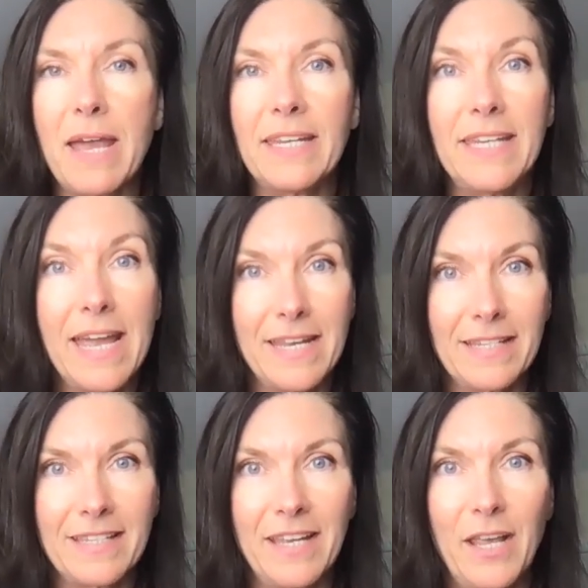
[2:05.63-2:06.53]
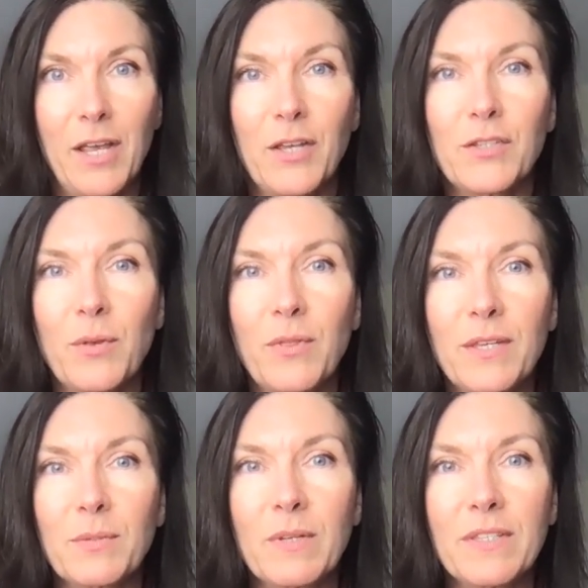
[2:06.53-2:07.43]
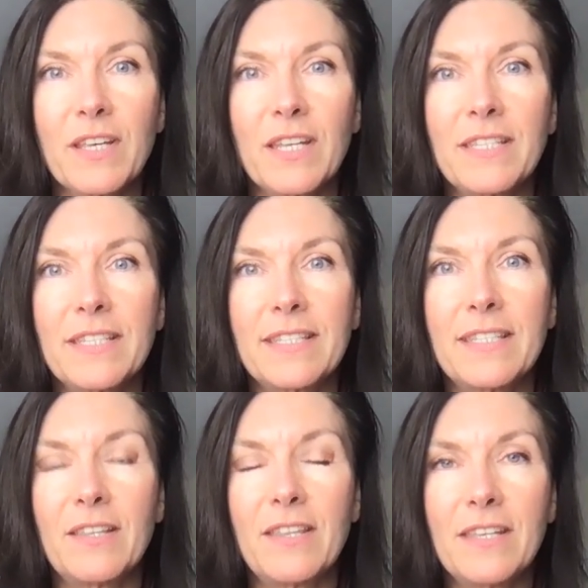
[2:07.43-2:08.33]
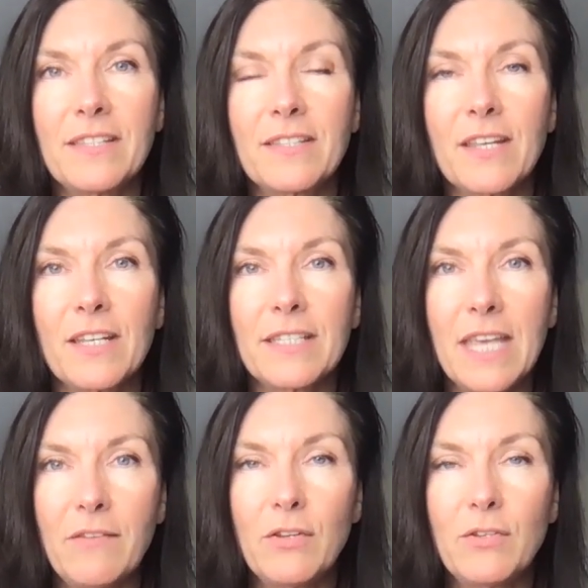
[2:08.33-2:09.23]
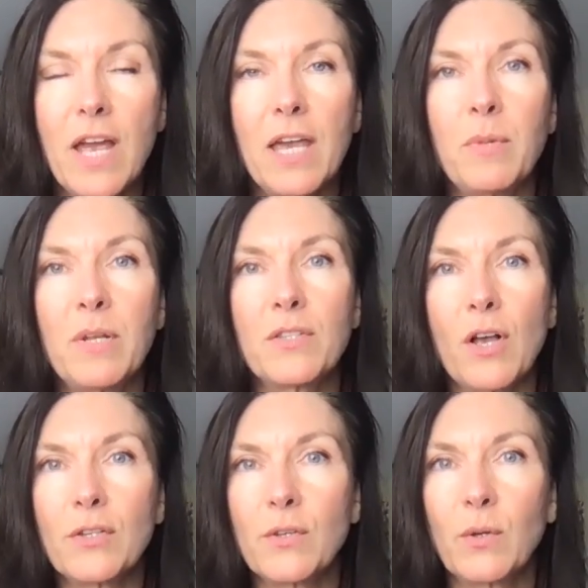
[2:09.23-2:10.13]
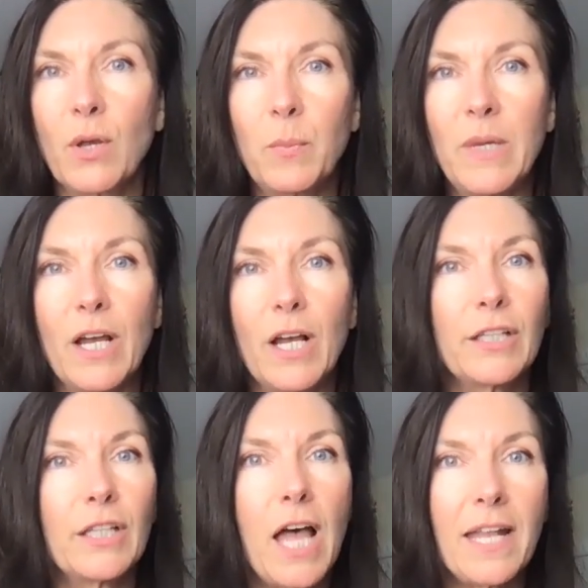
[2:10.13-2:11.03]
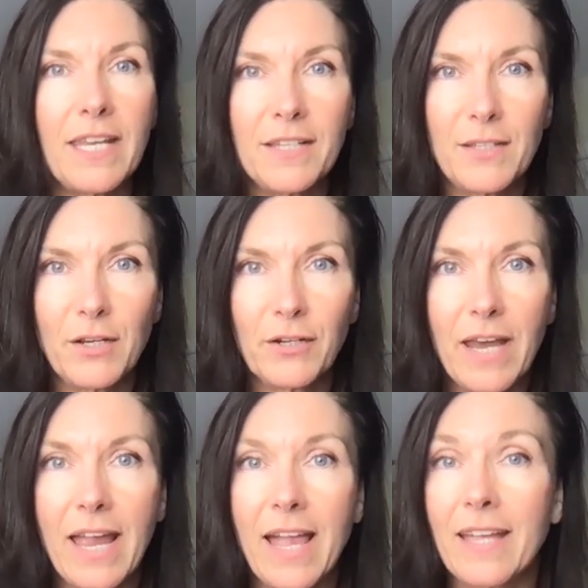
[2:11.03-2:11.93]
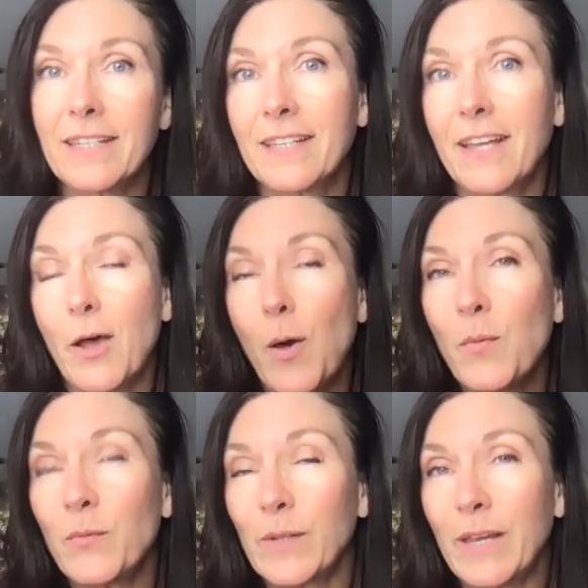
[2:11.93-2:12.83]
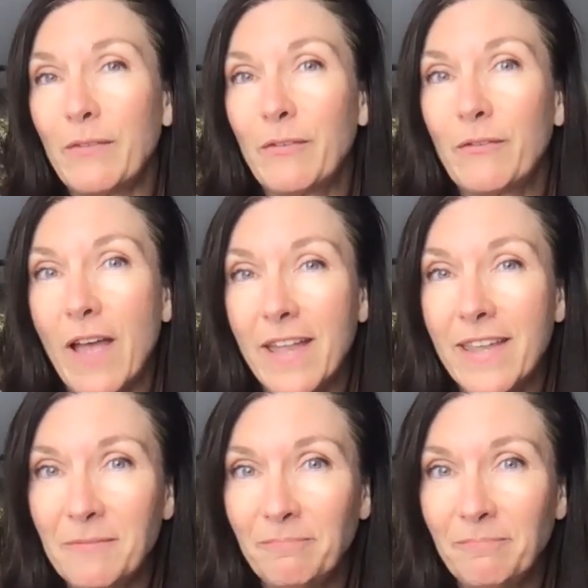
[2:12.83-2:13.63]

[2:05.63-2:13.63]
I get it. So this is going to save you time, but it's also going to be a lot easier and hopefully fun.